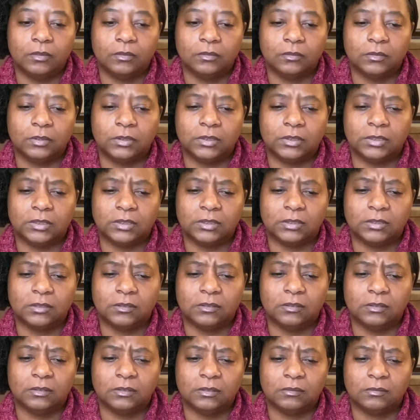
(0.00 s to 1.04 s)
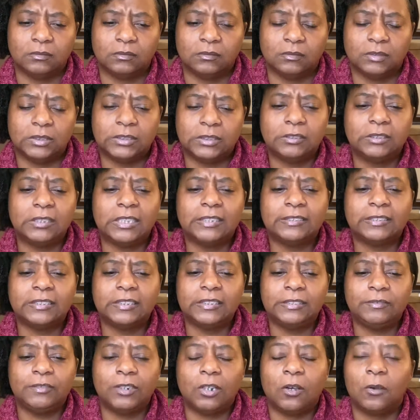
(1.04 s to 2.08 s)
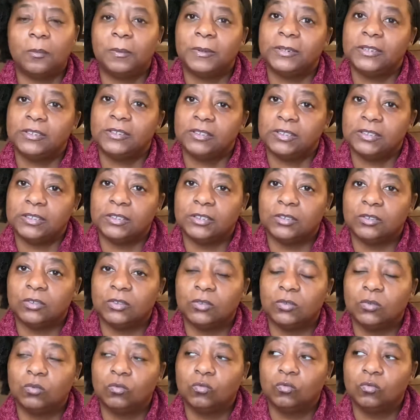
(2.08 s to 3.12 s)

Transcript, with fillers: what's this? Let's leave it open until